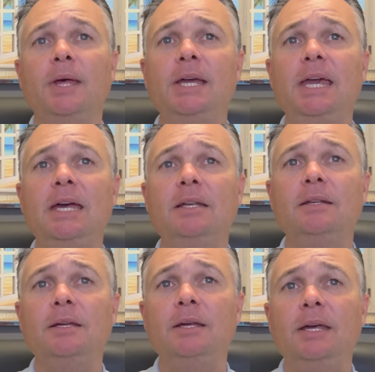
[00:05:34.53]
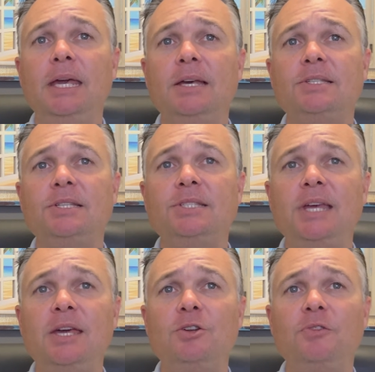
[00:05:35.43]
Again, he has a
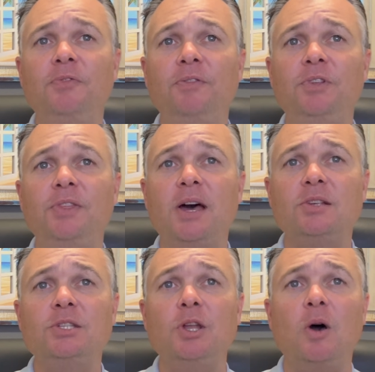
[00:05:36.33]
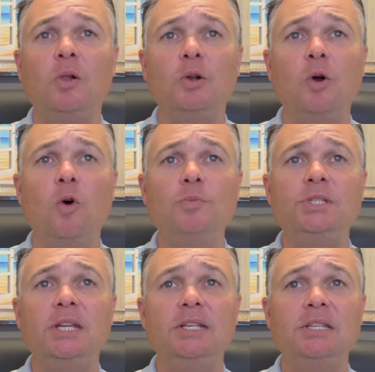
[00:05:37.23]
standard $50,000
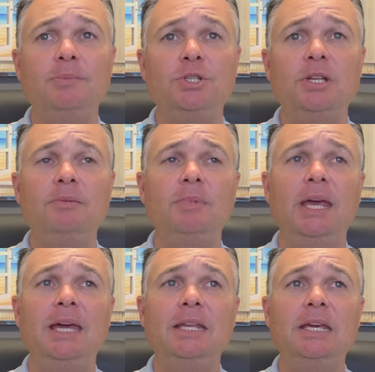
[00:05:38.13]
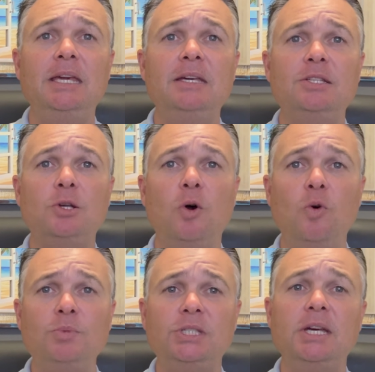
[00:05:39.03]
homestead exemption, and he is
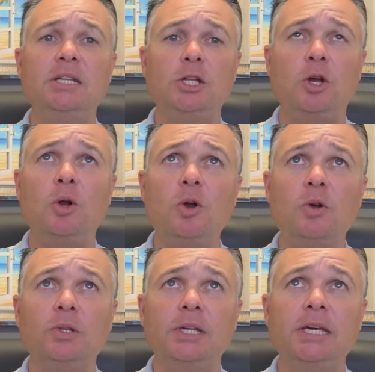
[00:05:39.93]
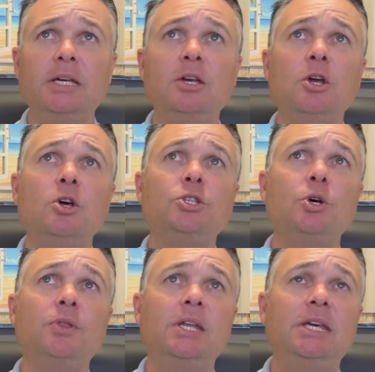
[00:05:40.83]
homesteaded currently
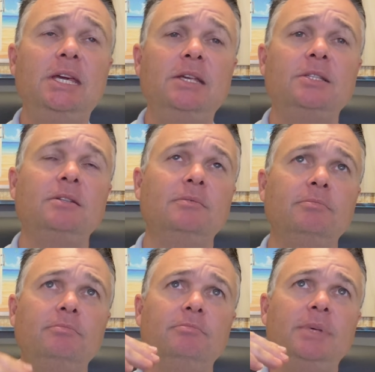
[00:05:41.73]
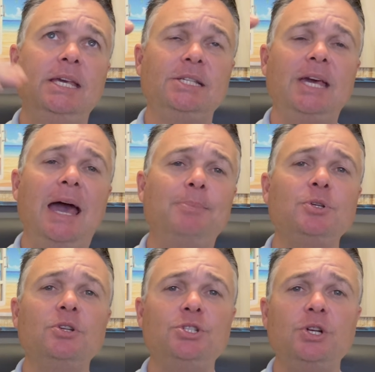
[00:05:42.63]
so that he's capped
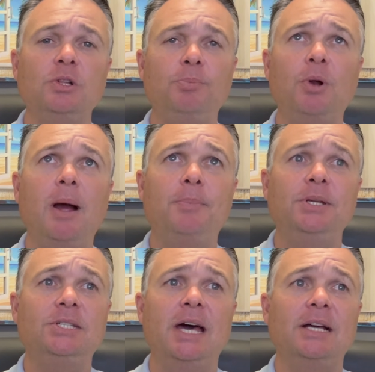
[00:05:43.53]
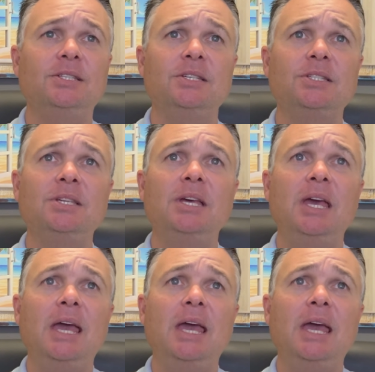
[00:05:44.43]
on his yearly property taxes.